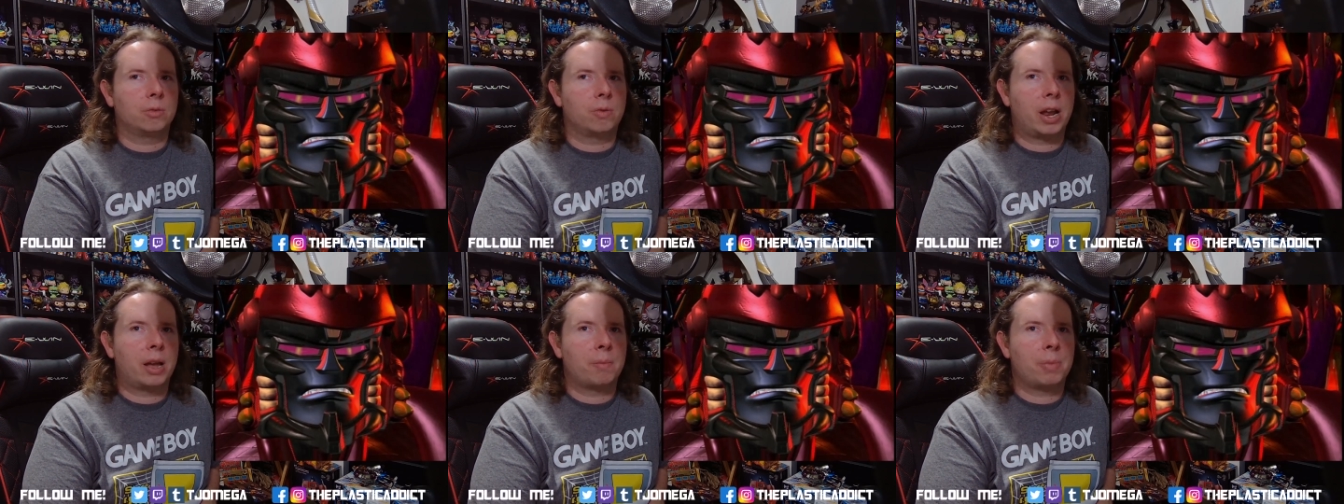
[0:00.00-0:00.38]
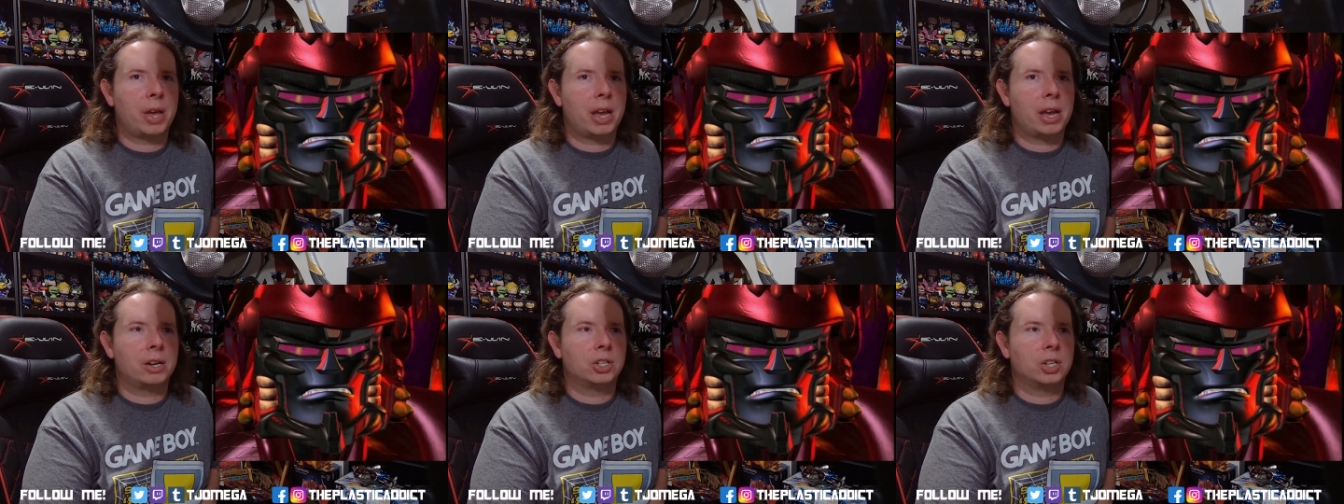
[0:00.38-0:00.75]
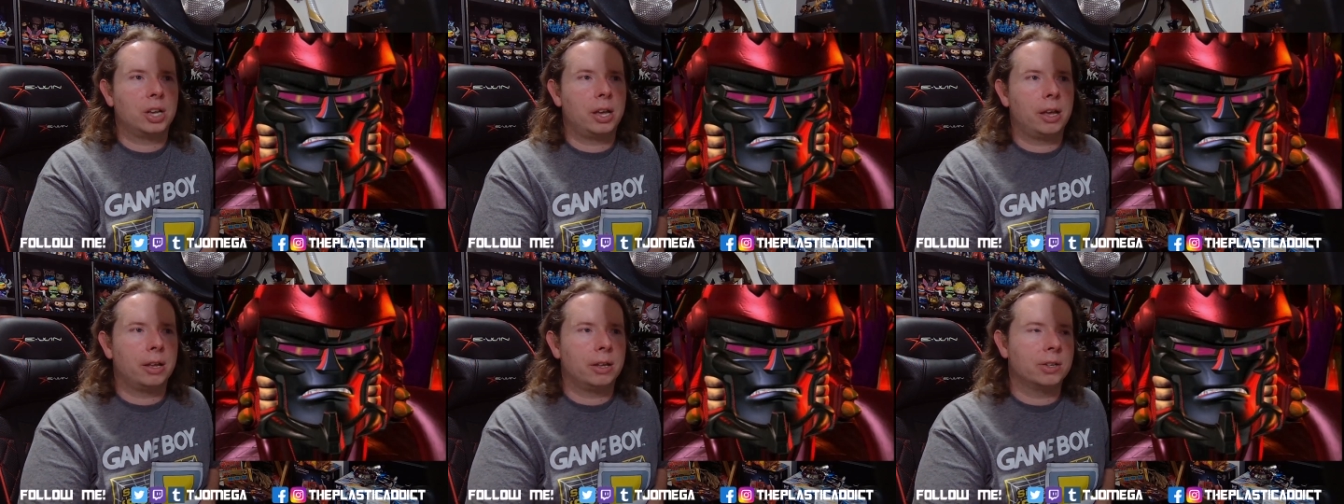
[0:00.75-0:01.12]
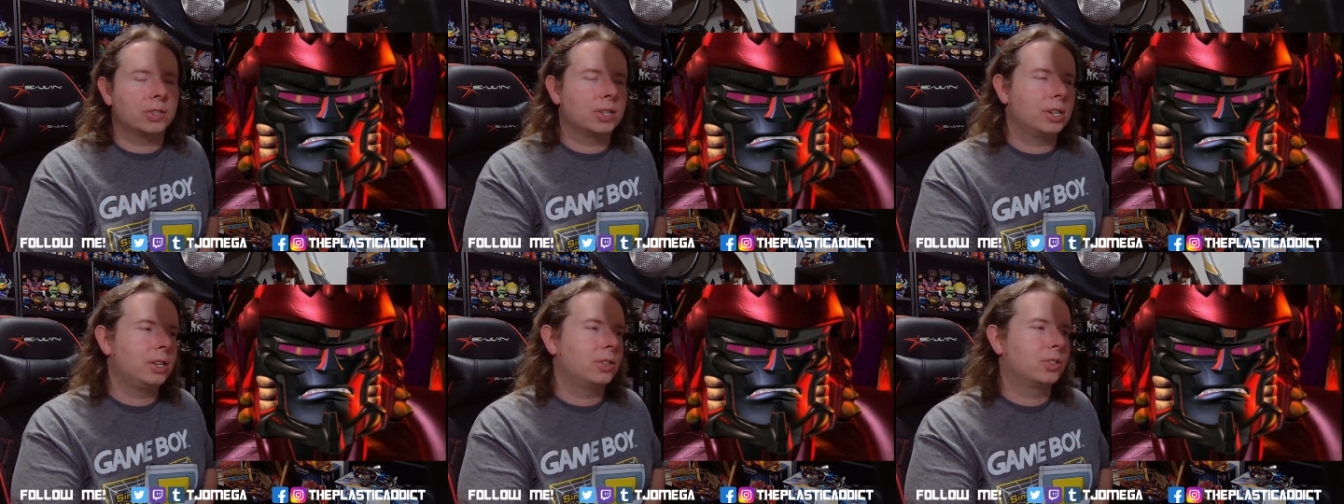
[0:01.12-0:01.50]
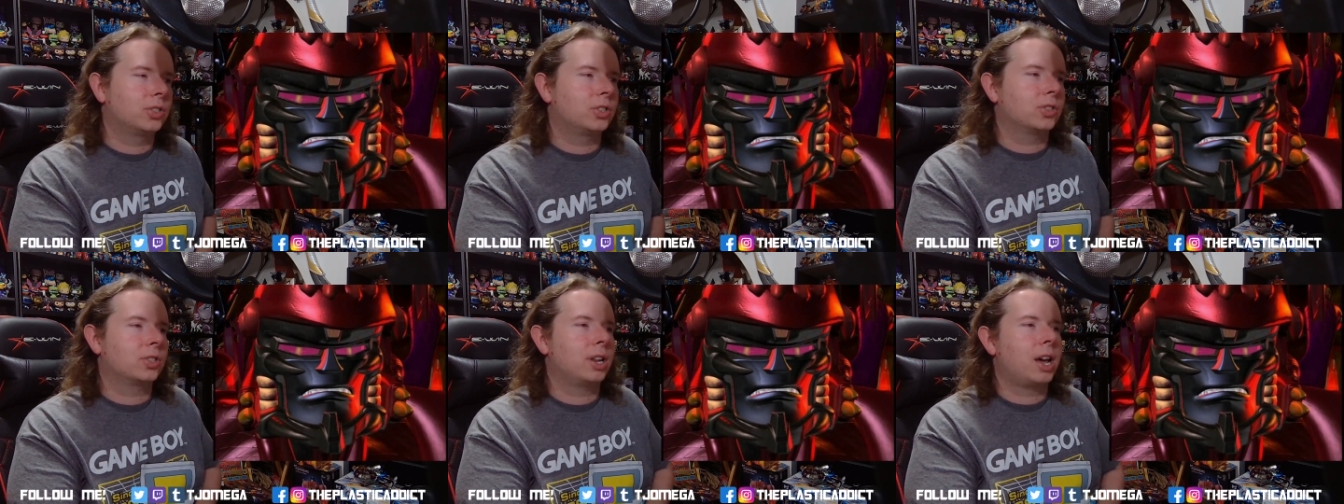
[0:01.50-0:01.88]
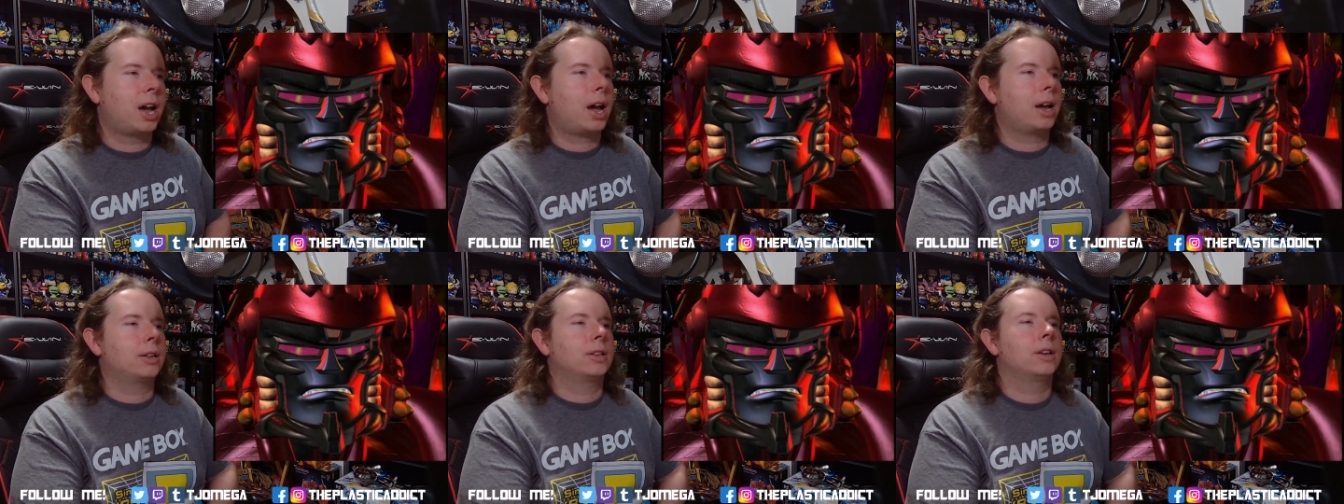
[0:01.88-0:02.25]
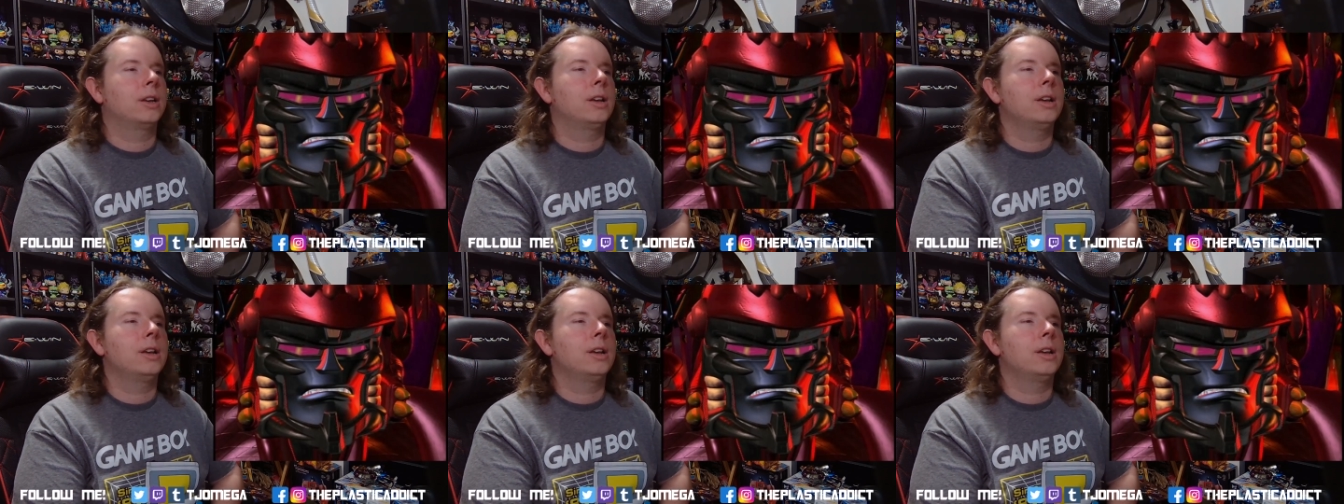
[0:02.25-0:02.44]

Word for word: Rampage is, that he's just not